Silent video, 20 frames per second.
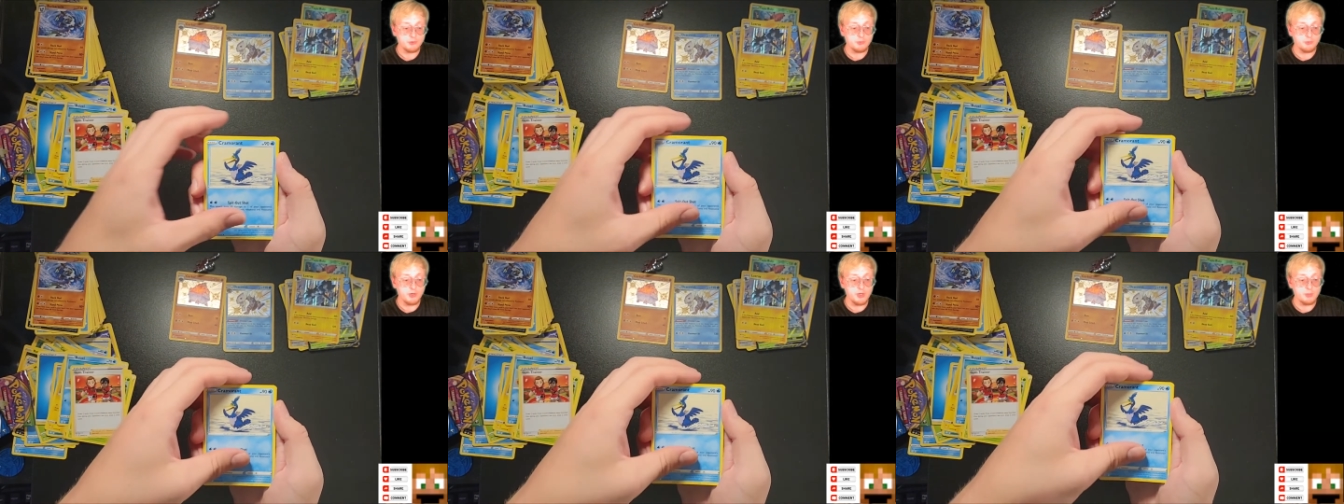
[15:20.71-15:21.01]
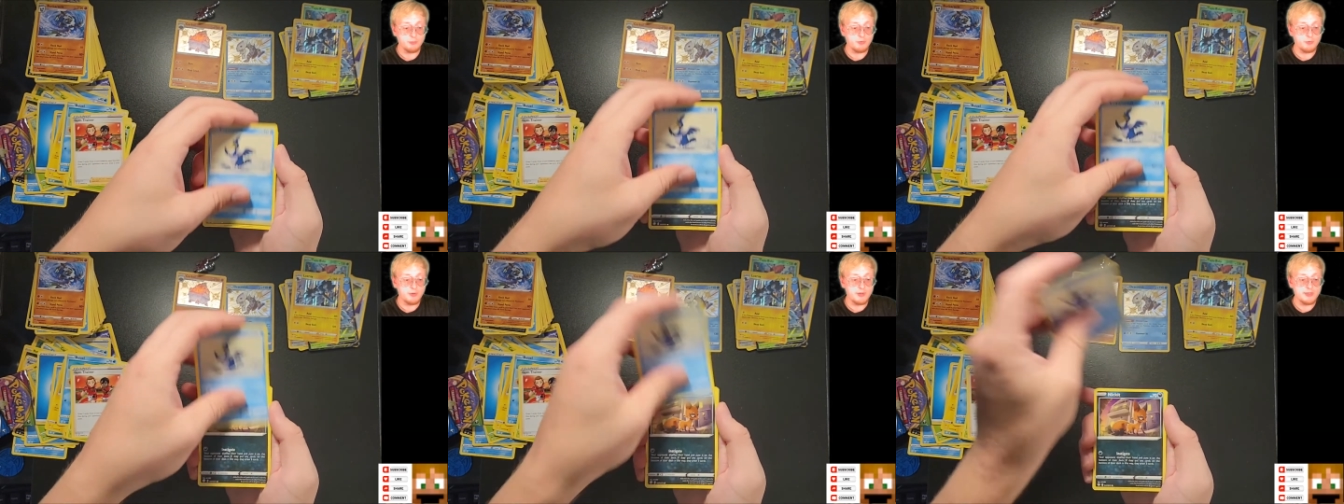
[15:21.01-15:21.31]

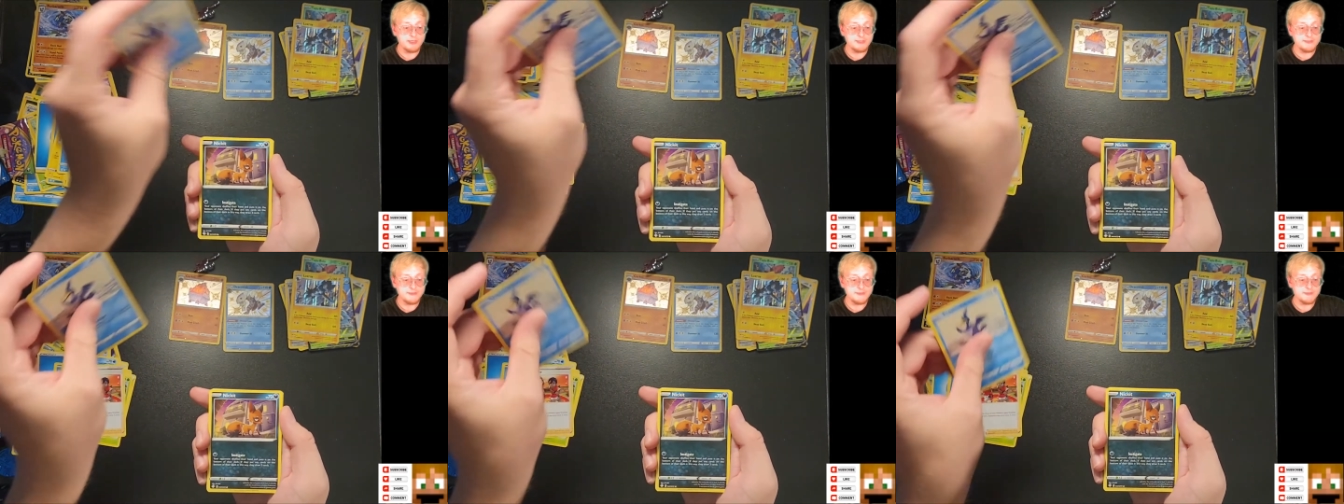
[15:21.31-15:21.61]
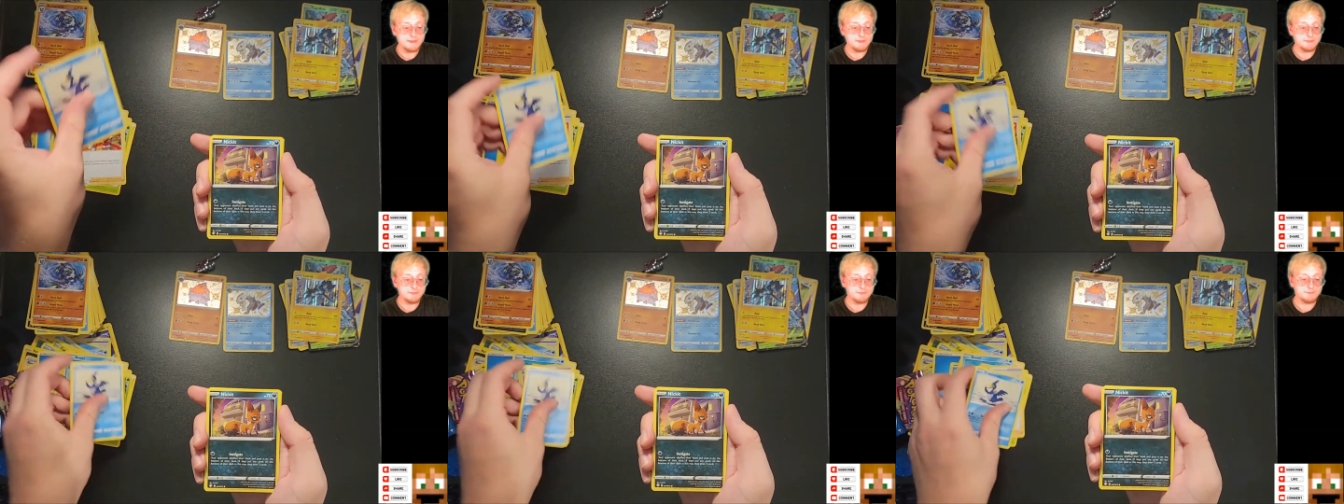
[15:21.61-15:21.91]

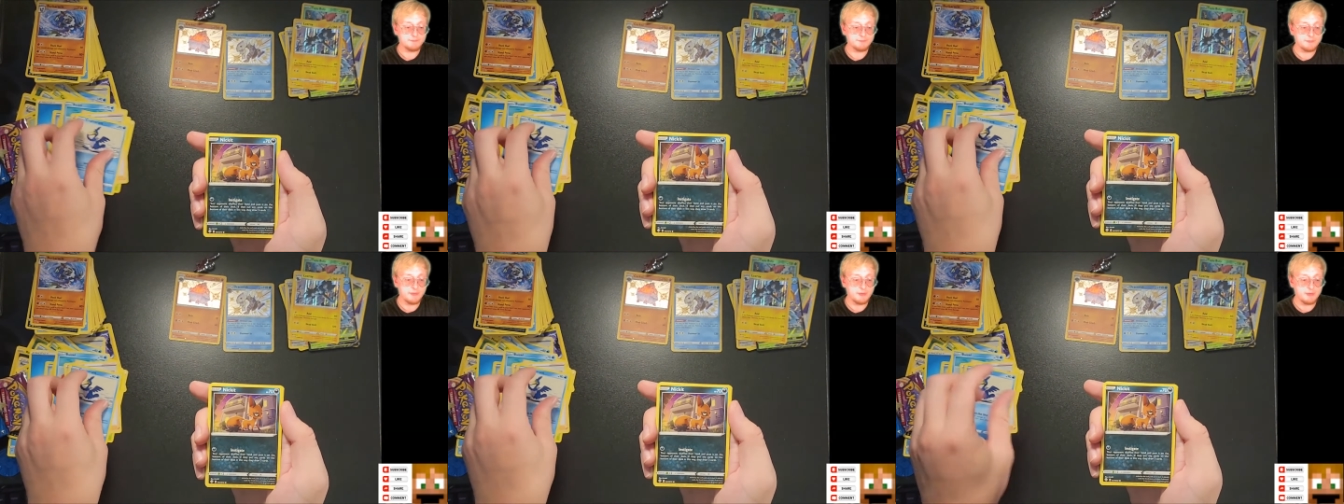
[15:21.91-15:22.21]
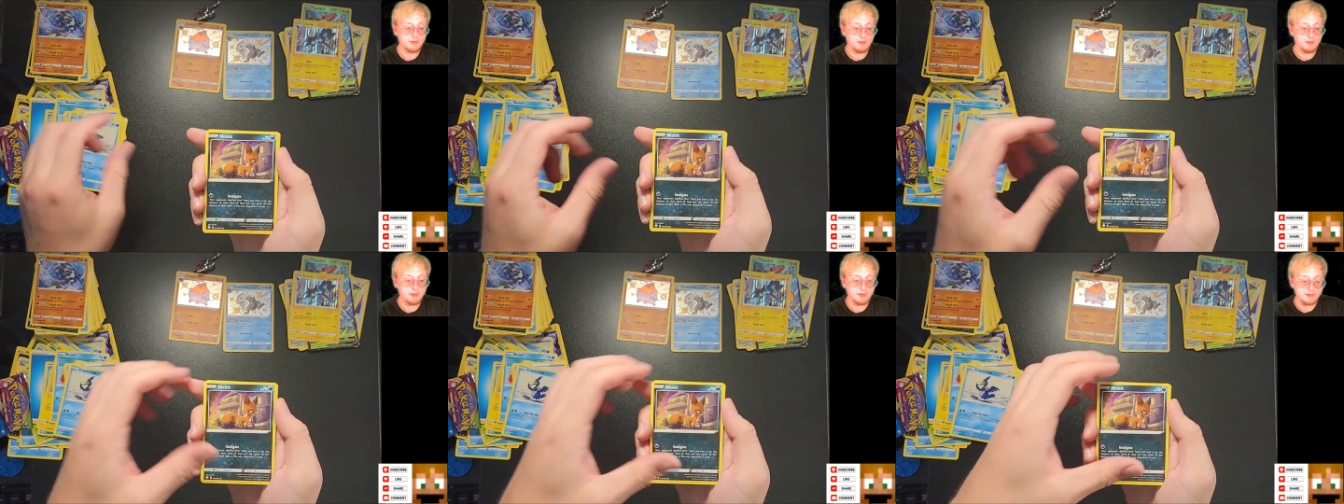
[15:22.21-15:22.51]
Cramorant,
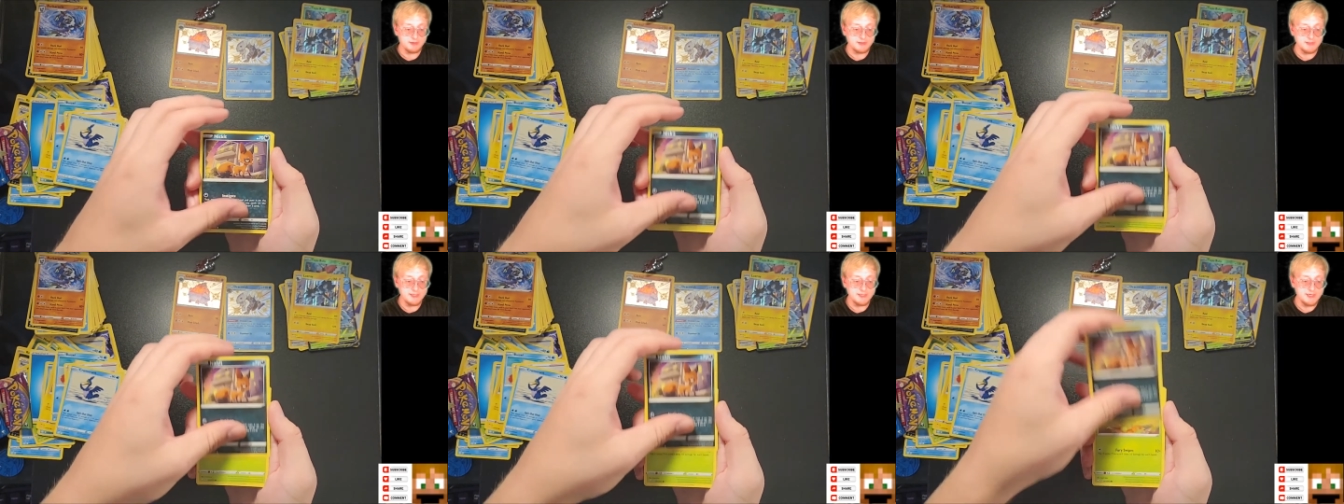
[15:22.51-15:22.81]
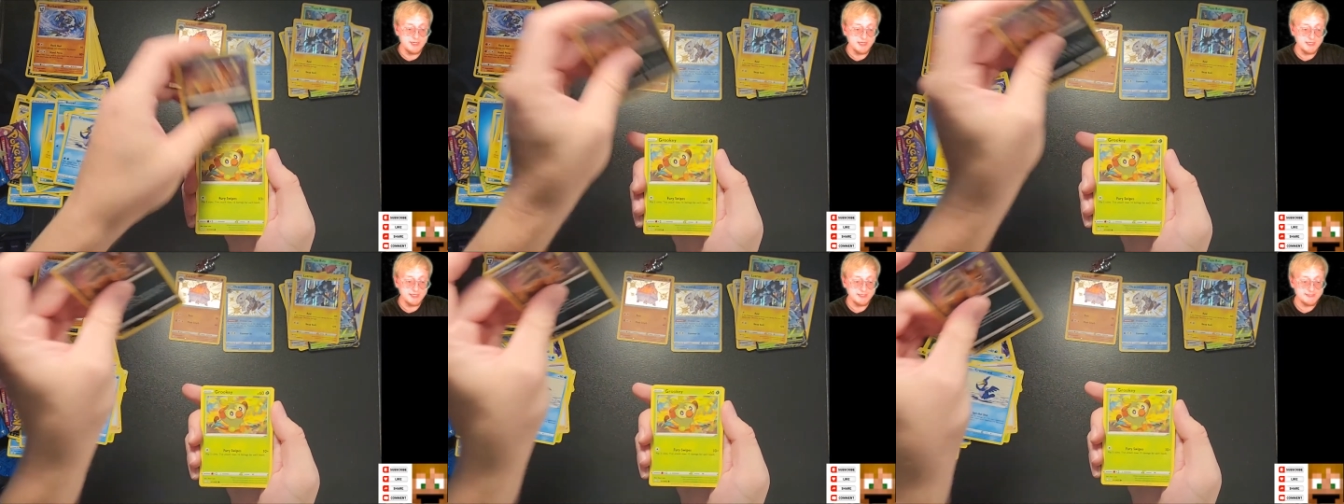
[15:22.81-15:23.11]

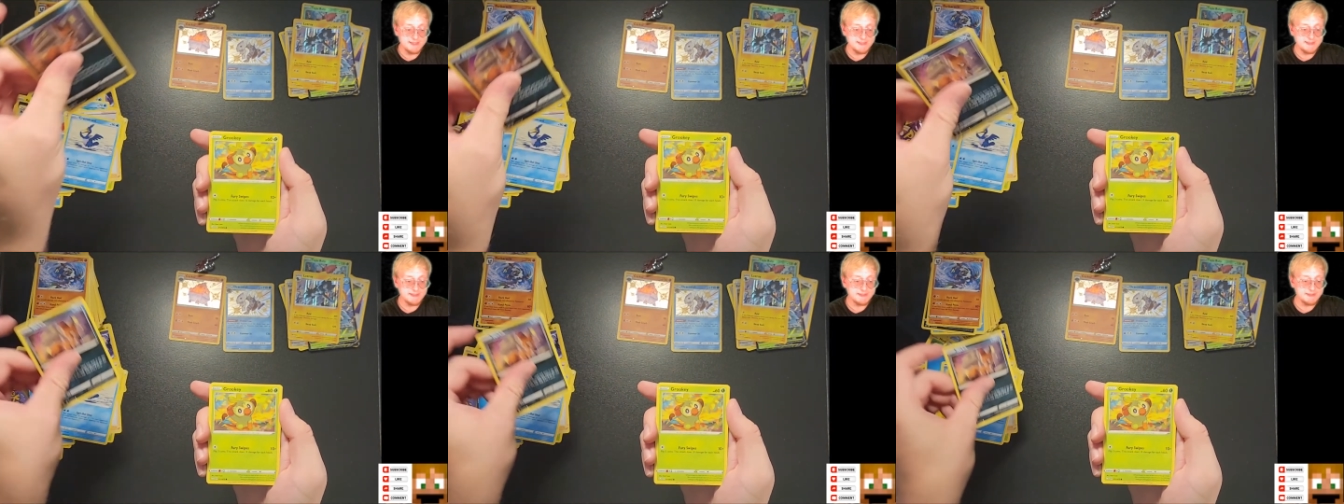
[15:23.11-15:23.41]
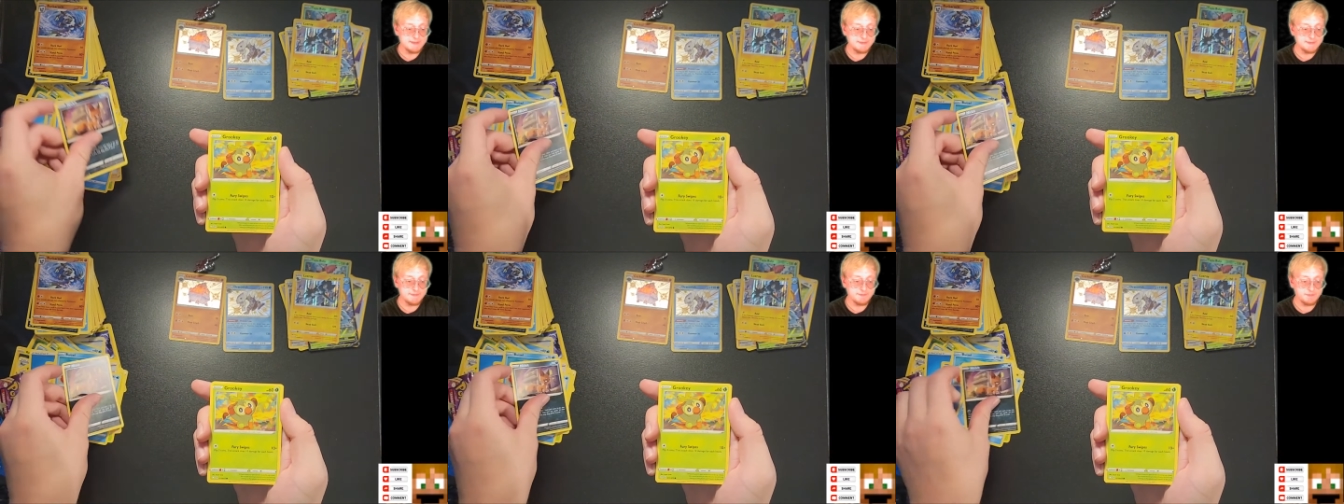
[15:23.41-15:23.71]

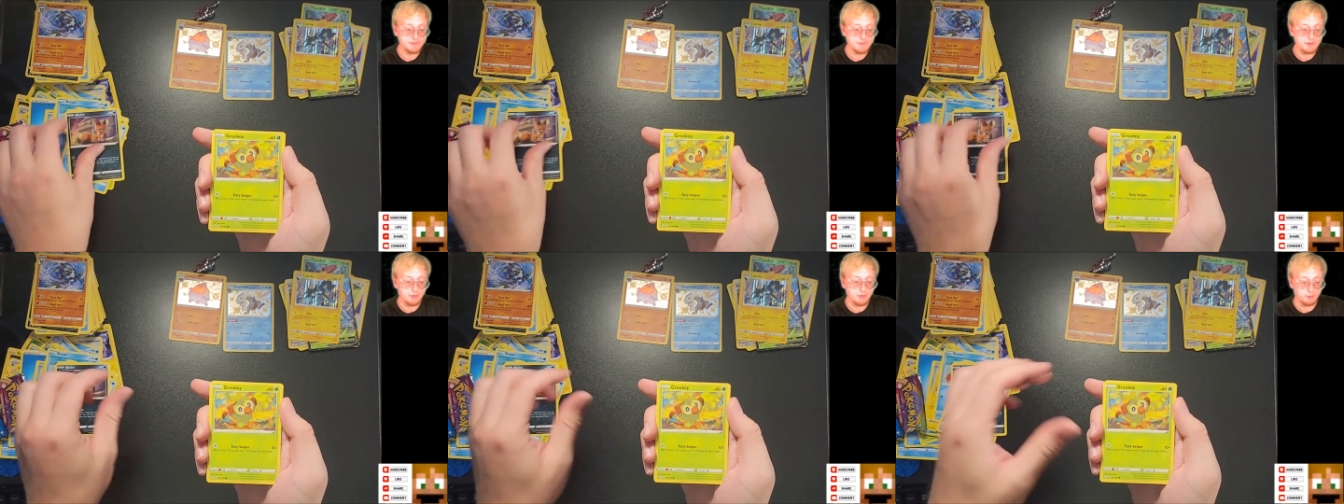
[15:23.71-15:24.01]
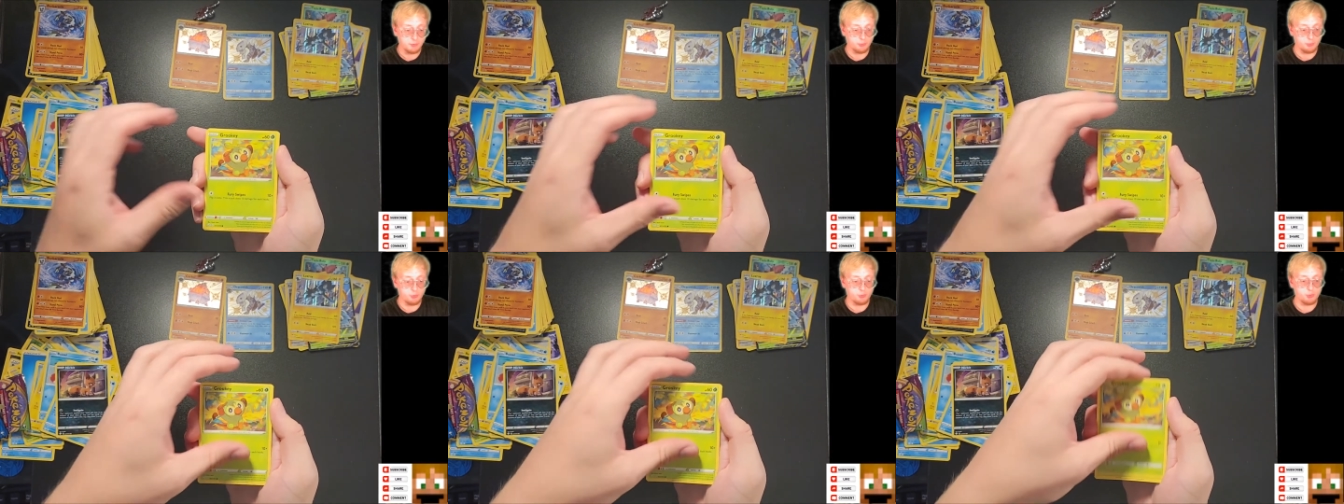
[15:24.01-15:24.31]
Nickit,
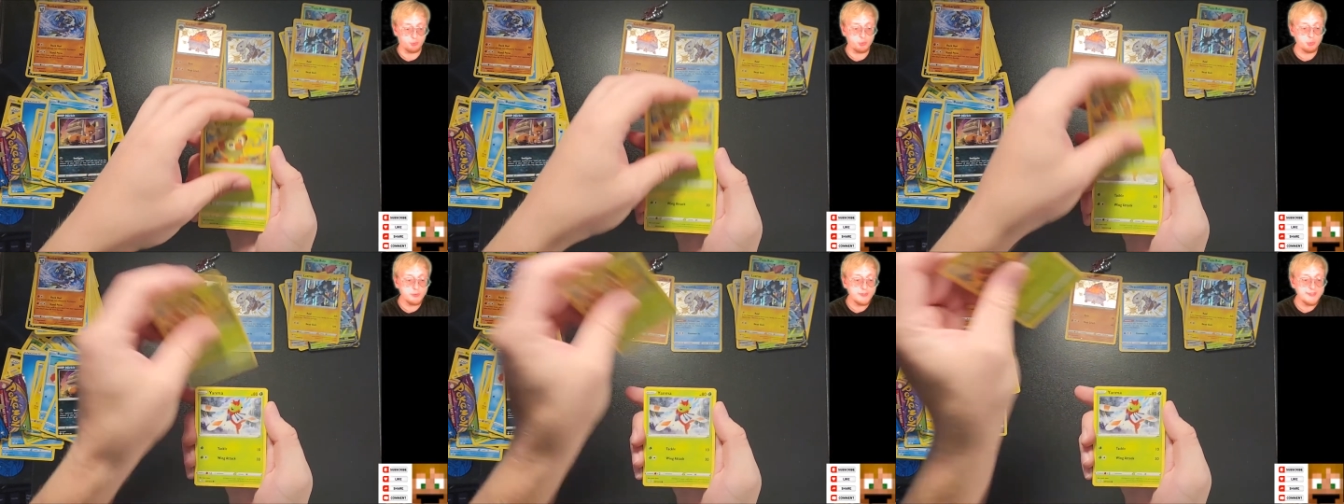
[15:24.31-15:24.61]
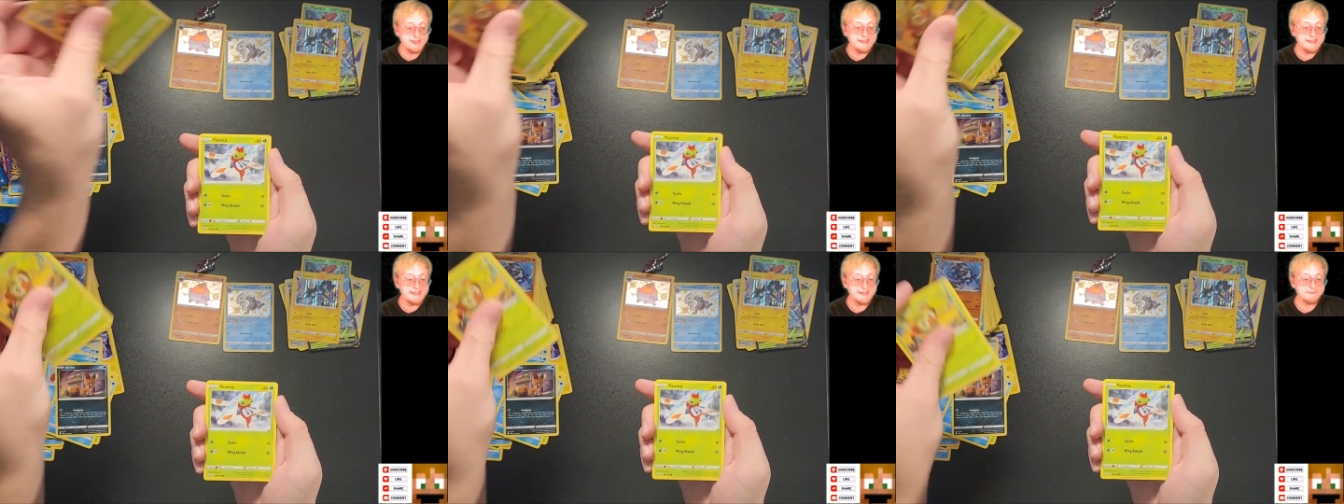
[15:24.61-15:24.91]

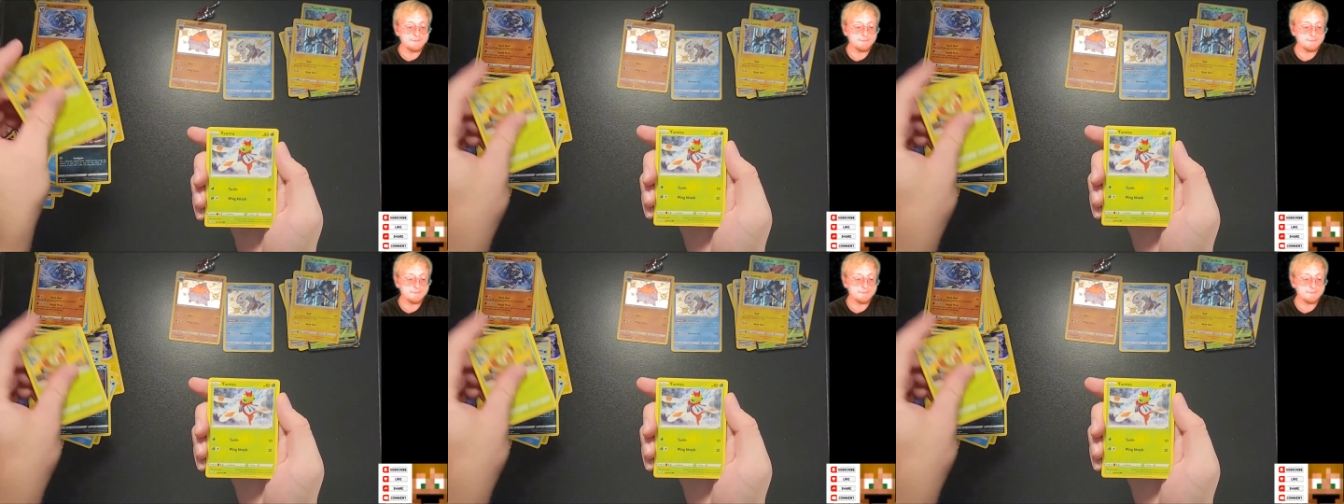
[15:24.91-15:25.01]
Grookey,